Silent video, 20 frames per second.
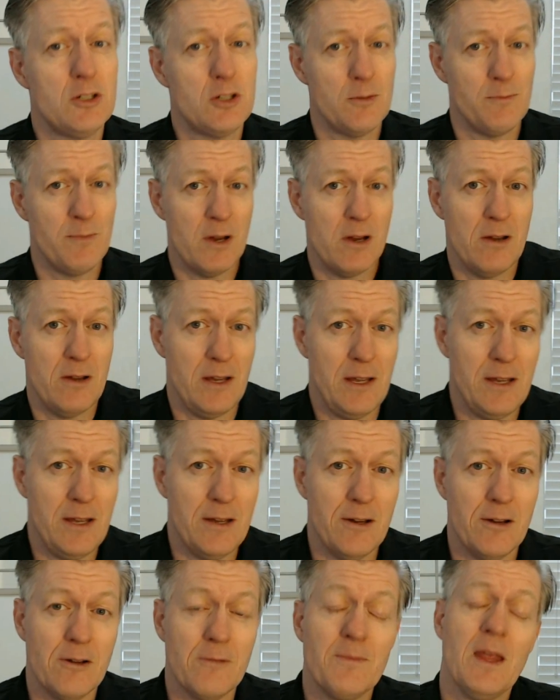Mr. Barry
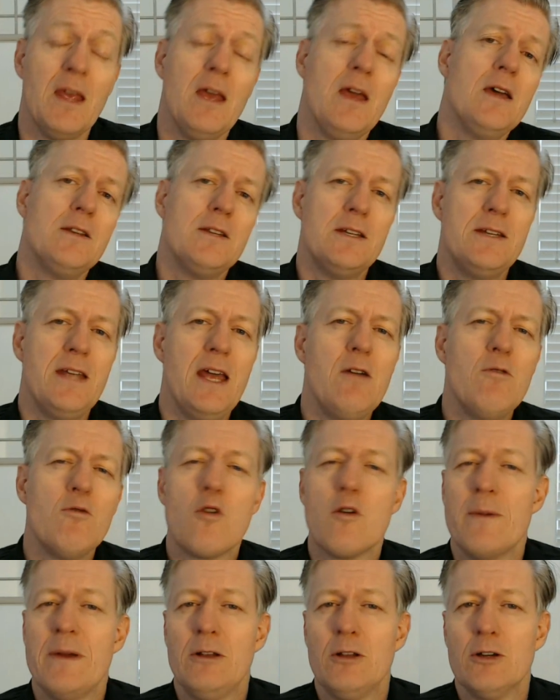here. Today we're going to be
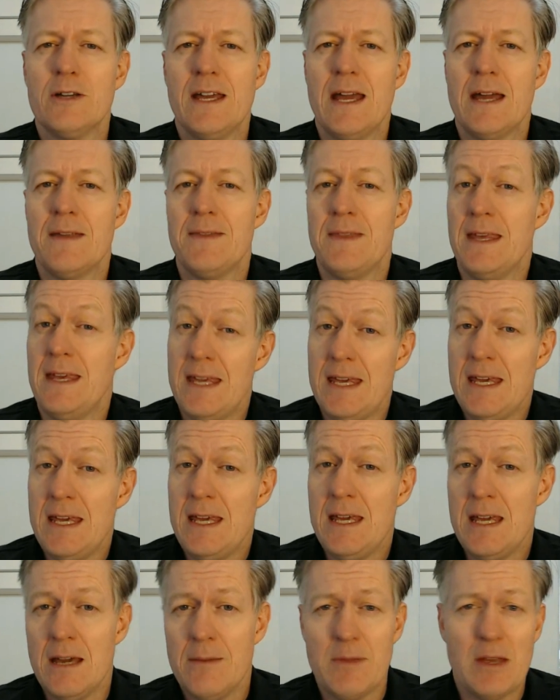looking at the
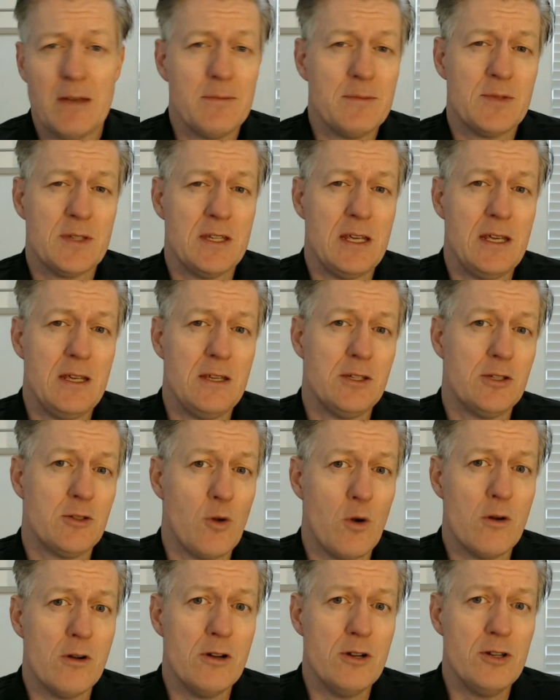eMMC
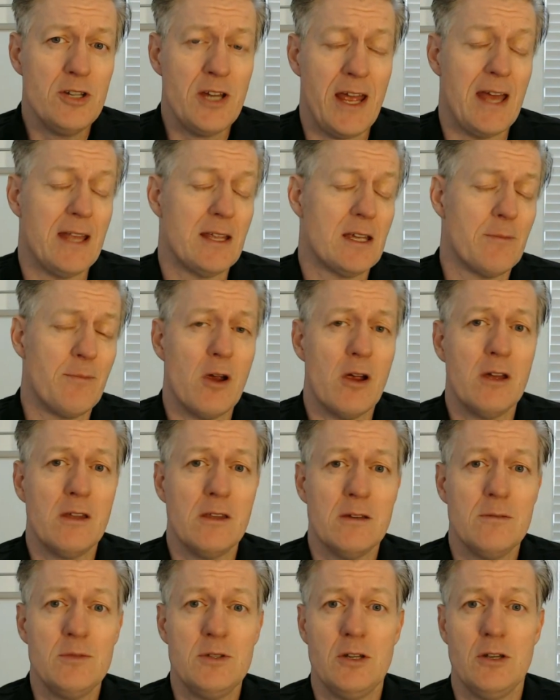storage and comparing
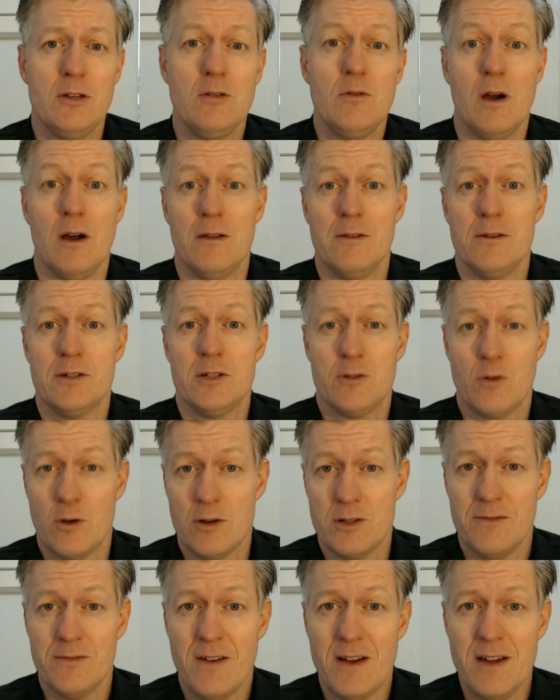it to other storage
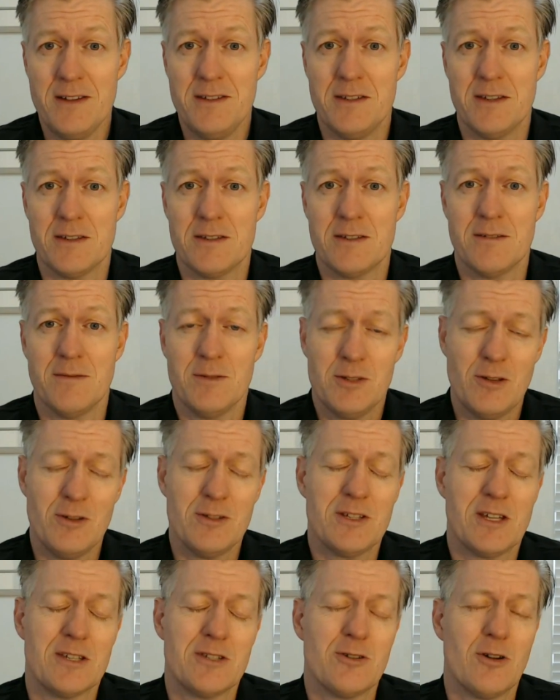devices. So
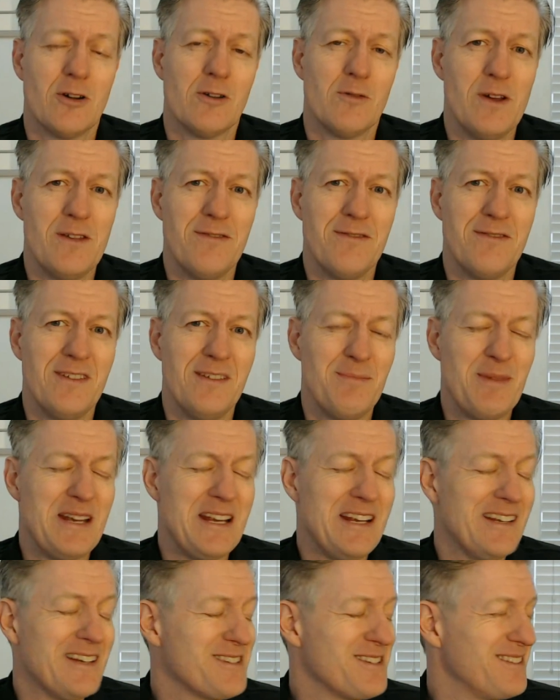let's get started with the
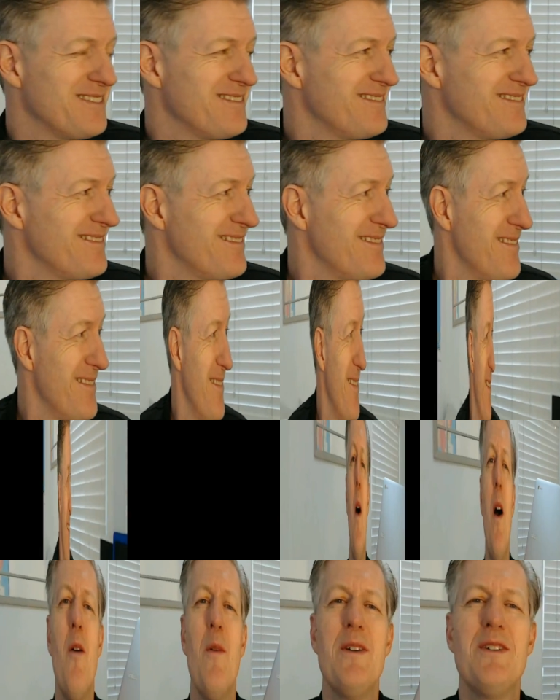mini lesson. So
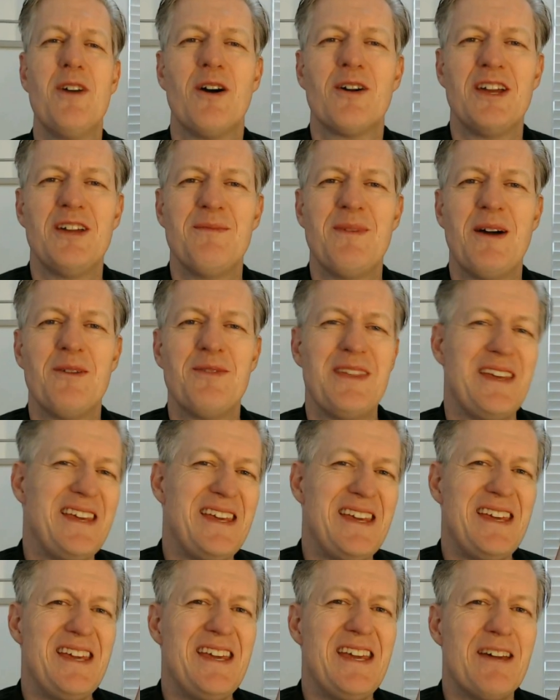why are we talking about the
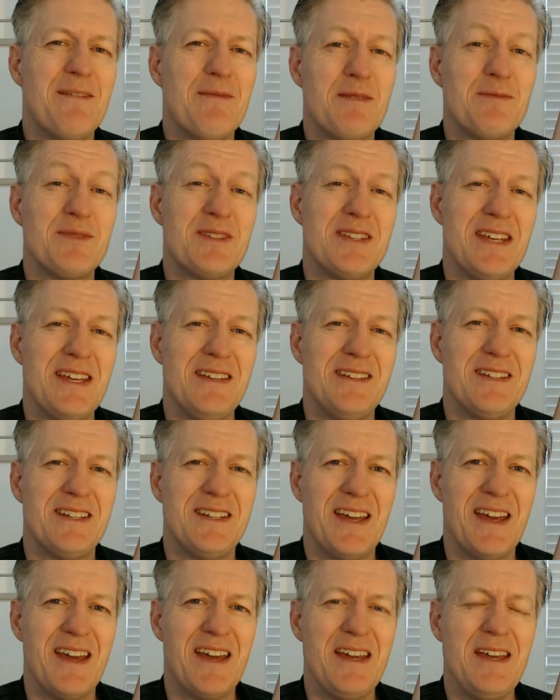eMMC
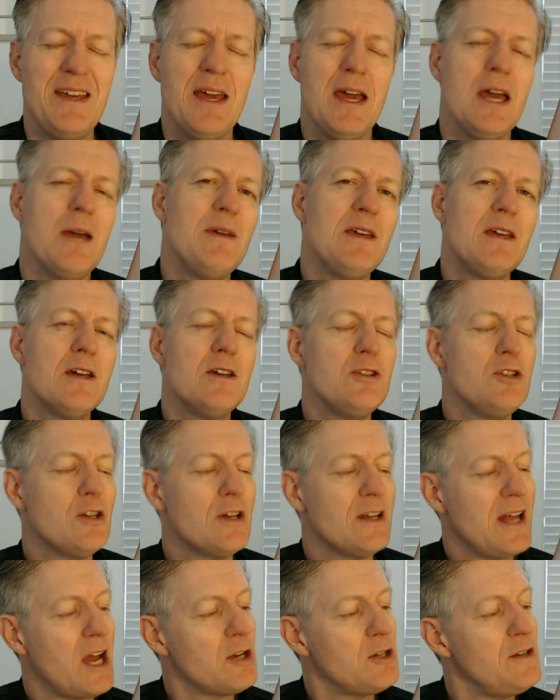today? Because you
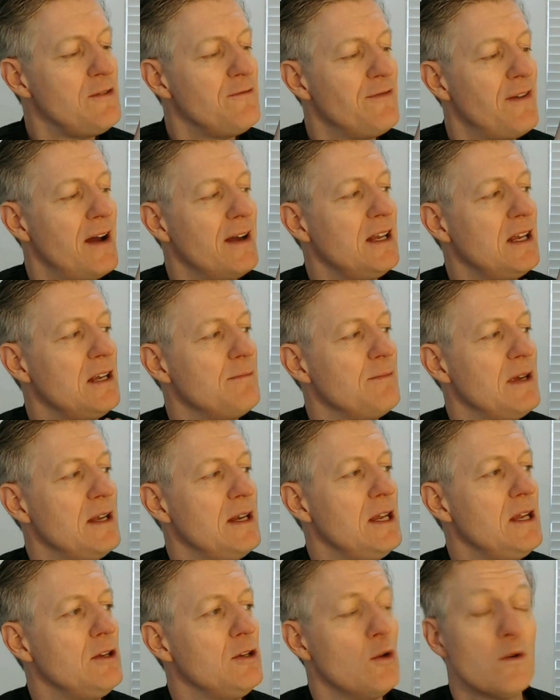can actually find it in
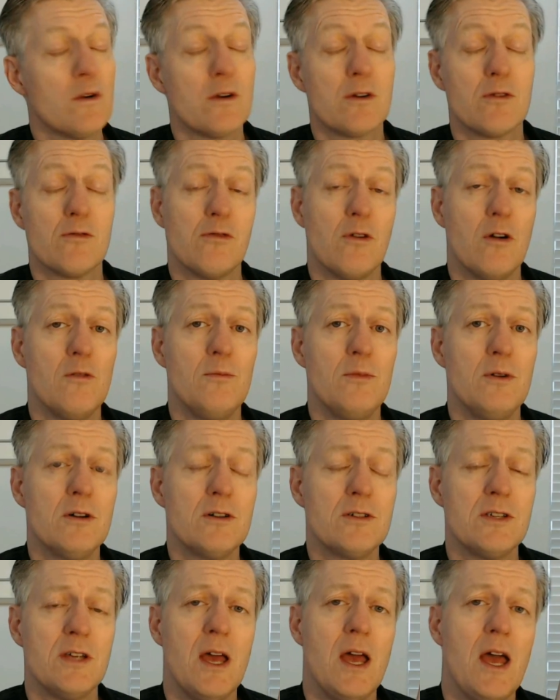many newer
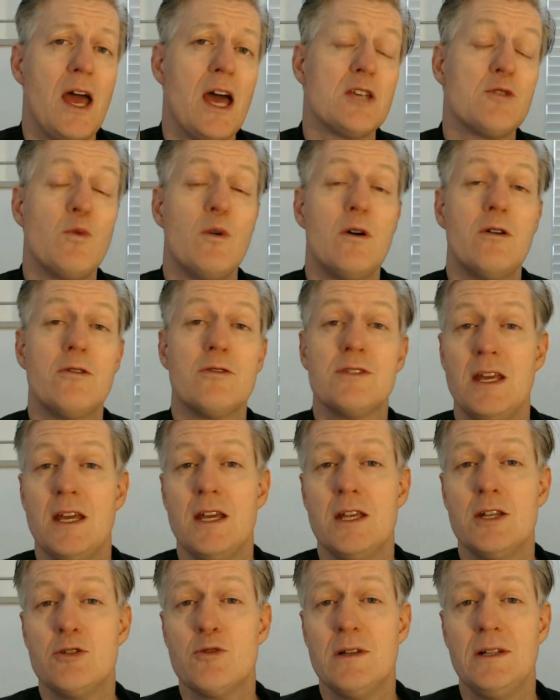Chromebooks as well as
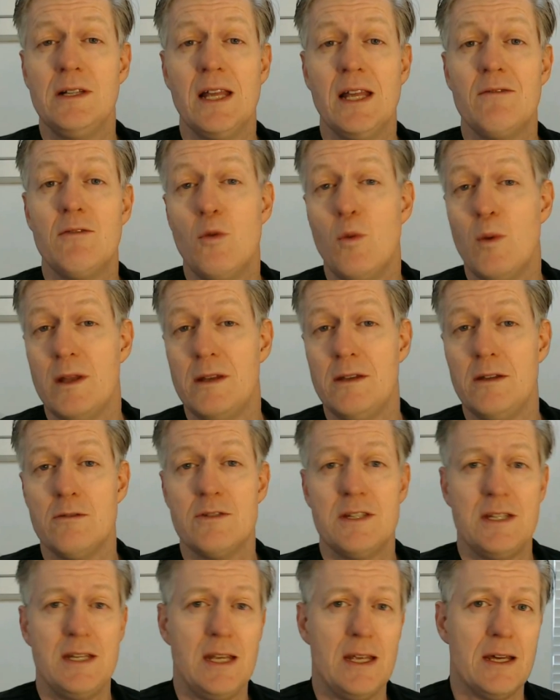entry-level
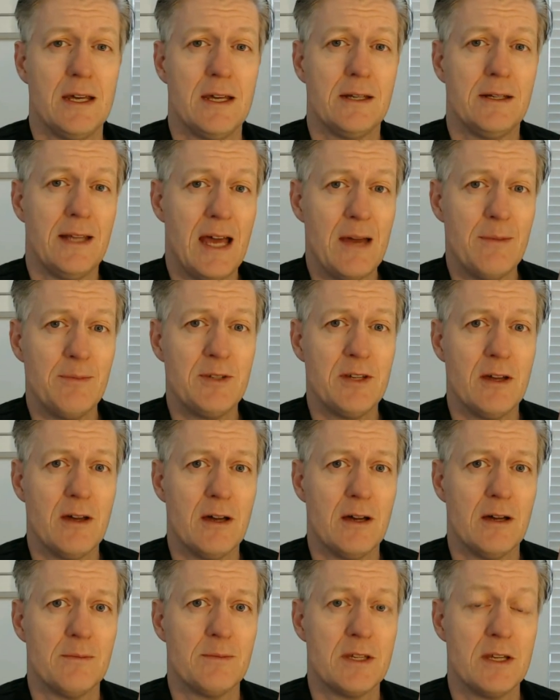Windows 10
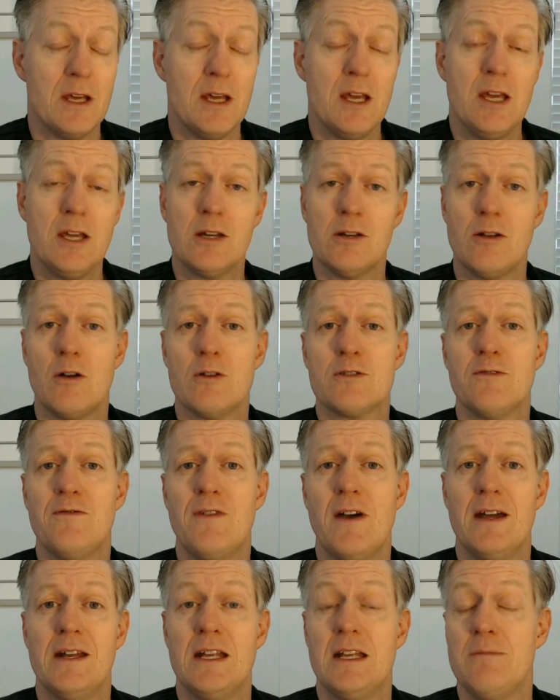laptops. You can also
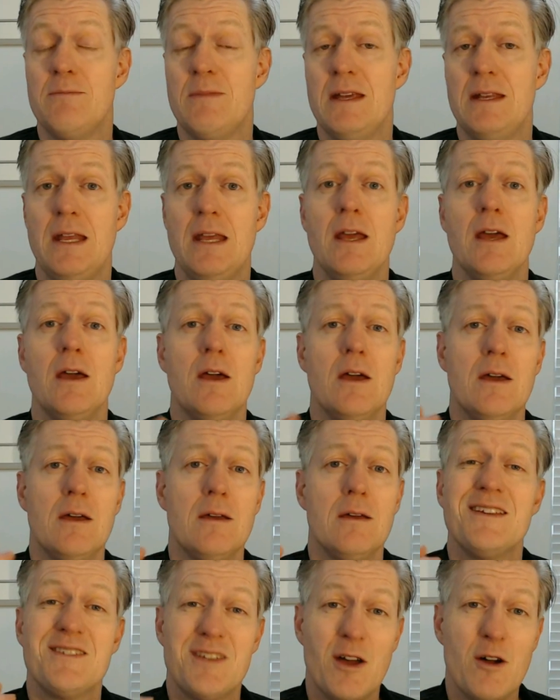find it in many
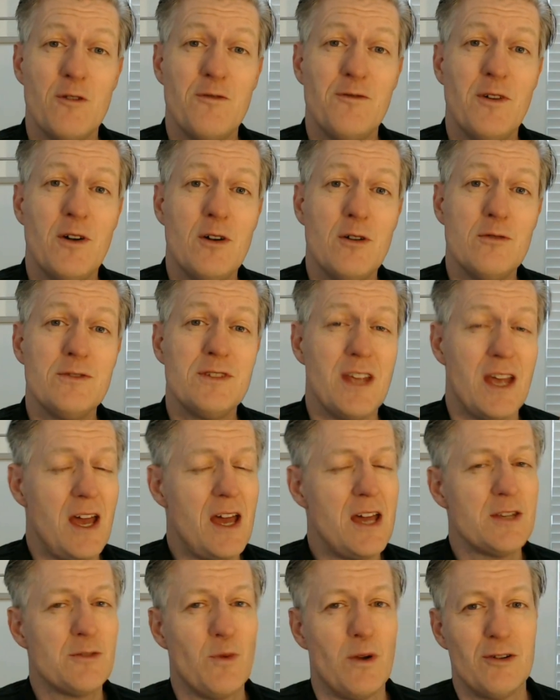cell phones
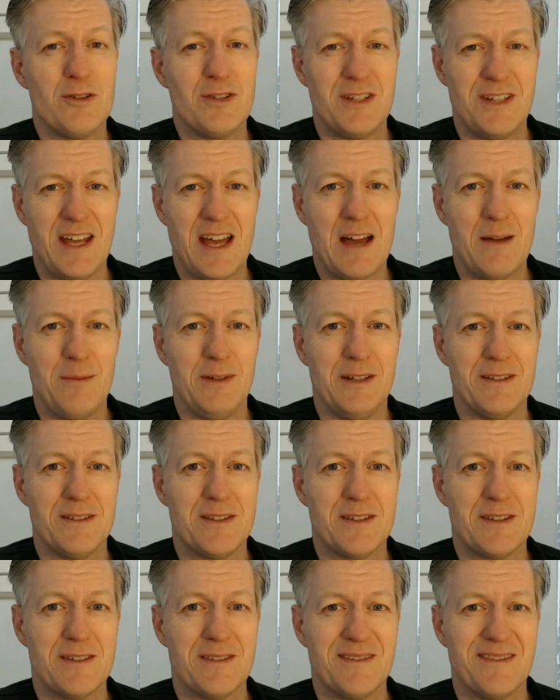as well as
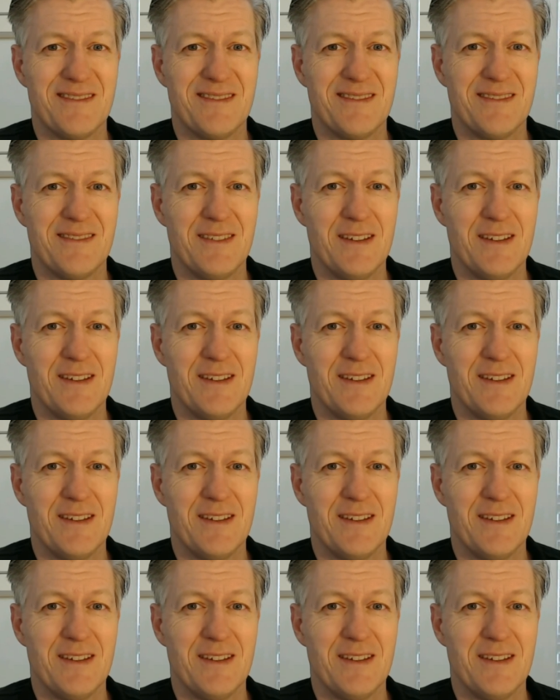tablets.